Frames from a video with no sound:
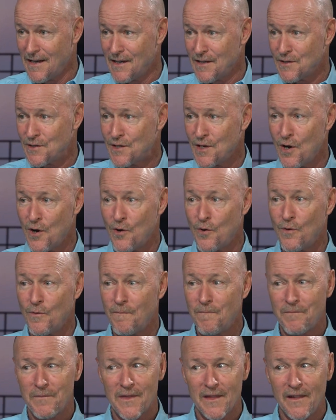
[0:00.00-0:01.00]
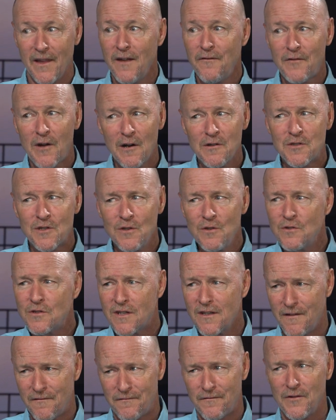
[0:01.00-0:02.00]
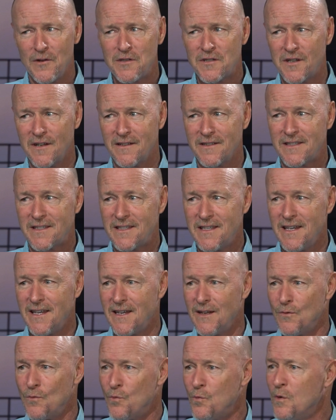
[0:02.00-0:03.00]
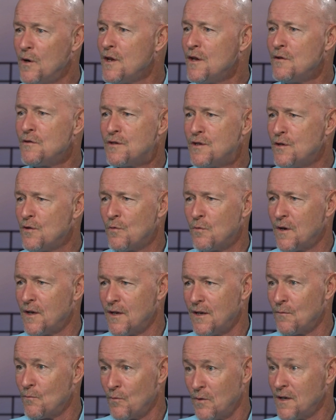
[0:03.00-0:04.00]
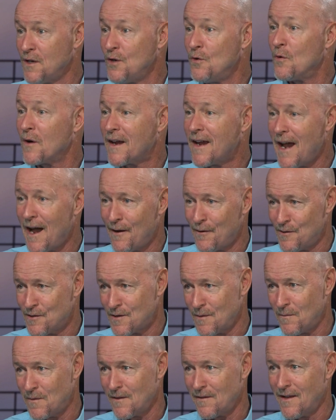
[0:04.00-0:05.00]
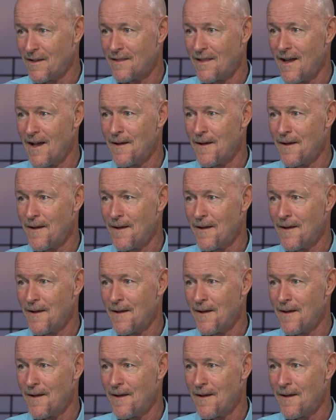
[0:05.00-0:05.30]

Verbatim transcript: So lifeguards are usually the first on scene. What do you do when, when you encounter something like that?